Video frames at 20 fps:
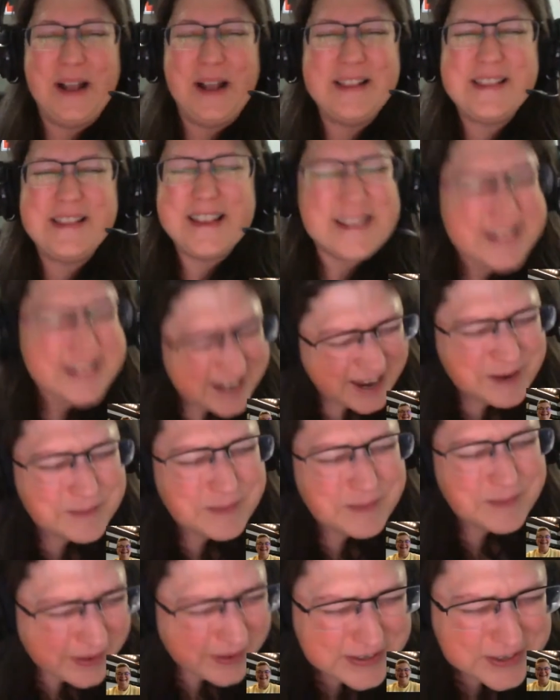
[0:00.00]
This came
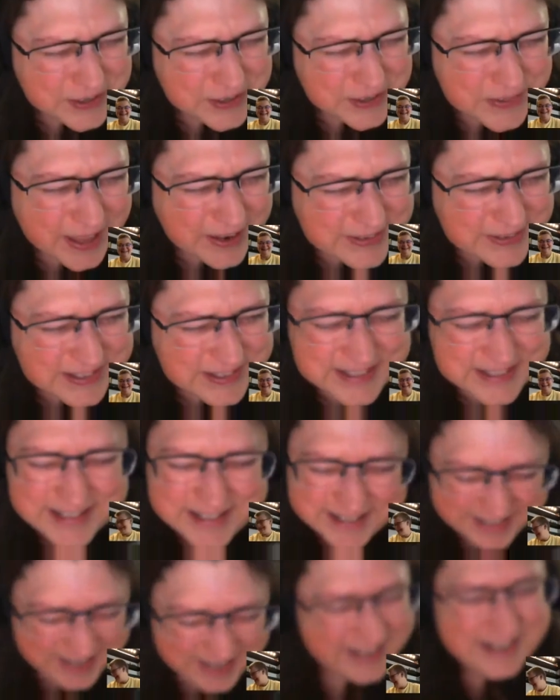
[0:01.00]
out in
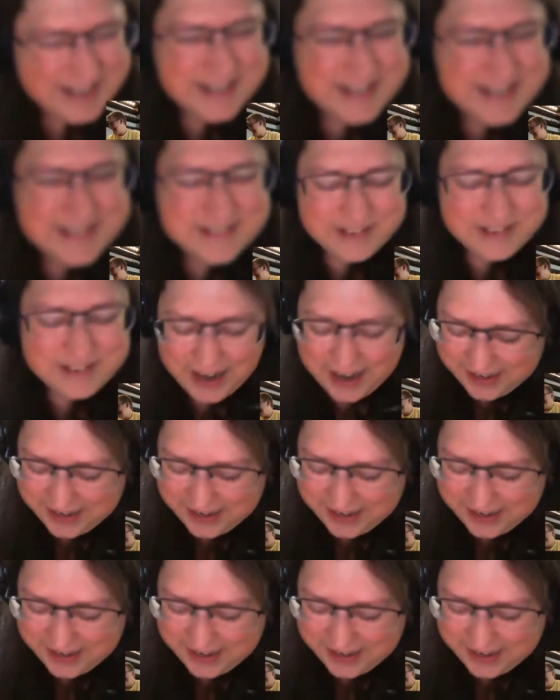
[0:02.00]
2006, right?